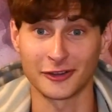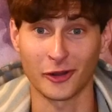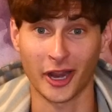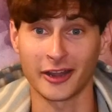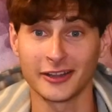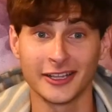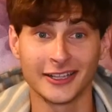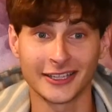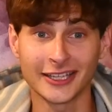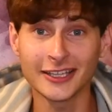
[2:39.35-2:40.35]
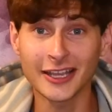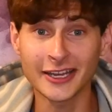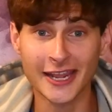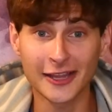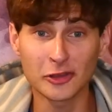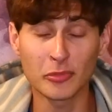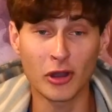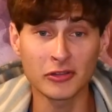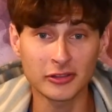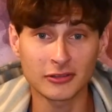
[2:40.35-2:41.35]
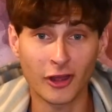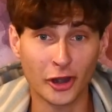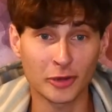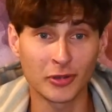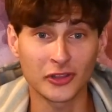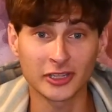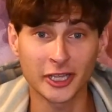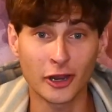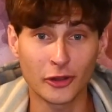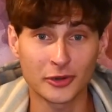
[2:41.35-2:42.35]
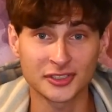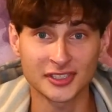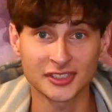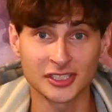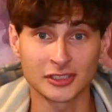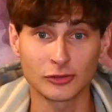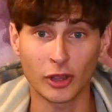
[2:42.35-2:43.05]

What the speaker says: Okay, he and Caleb both are going to put the league on notice this season.